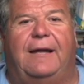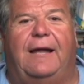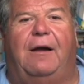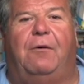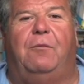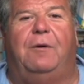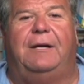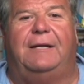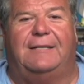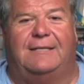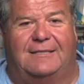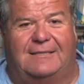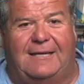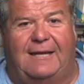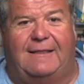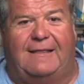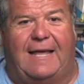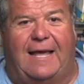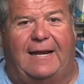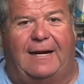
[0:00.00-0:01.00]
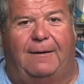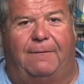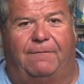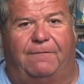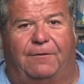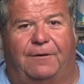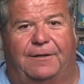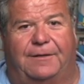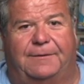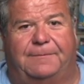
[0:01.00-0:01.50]
and we can set that up
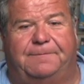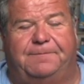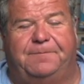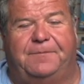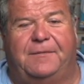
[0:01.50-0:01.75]
for you.